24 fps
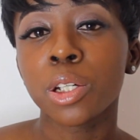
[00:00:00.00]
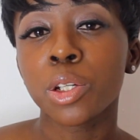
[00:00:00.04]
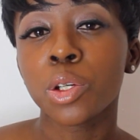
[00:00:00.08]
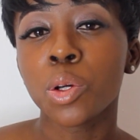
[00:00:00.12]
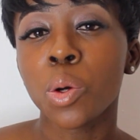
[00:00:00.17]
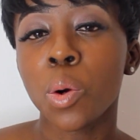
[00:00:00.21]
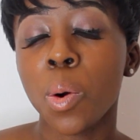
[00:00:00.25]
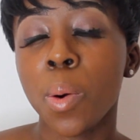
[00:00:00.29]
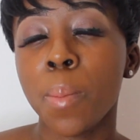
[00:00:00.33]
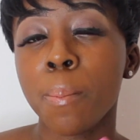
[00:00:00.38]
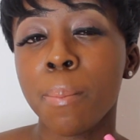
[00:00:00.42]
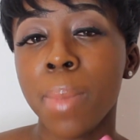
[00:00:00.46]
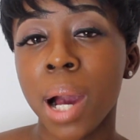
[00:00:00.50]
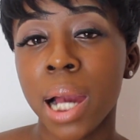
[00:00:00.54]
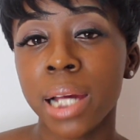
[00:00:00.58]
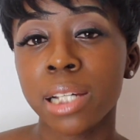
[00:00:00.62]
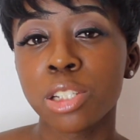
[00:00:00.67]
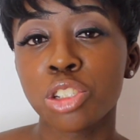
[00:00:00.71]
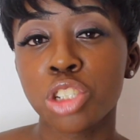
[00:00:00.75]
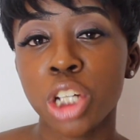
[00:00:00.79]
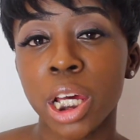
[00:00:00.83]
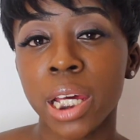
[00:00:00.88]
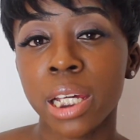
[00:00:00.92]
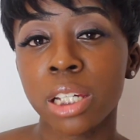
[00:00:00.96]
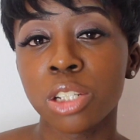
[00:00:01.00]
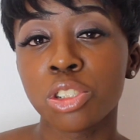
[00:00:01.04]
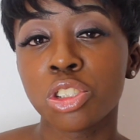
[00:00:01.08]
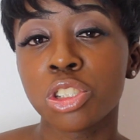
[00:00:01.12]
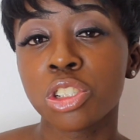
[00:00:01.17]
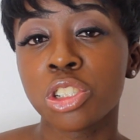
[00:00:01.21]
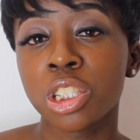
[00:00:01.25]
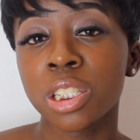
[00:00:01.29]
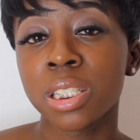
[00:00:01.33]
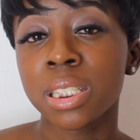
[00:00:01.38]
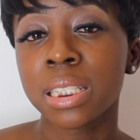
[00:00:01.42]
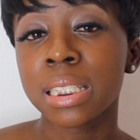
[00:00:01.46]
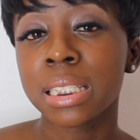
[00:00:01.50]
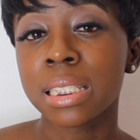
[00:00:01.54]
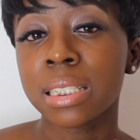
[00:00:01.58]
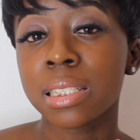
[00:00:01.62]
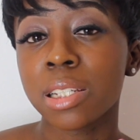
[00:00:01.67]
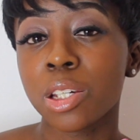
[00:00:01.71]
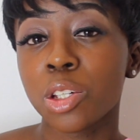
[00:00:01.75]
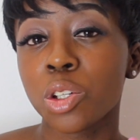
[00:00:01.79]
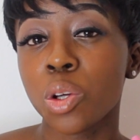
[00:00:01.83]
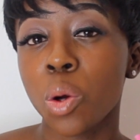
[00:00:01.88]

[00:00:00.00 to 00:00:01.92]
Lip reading: your mind changes,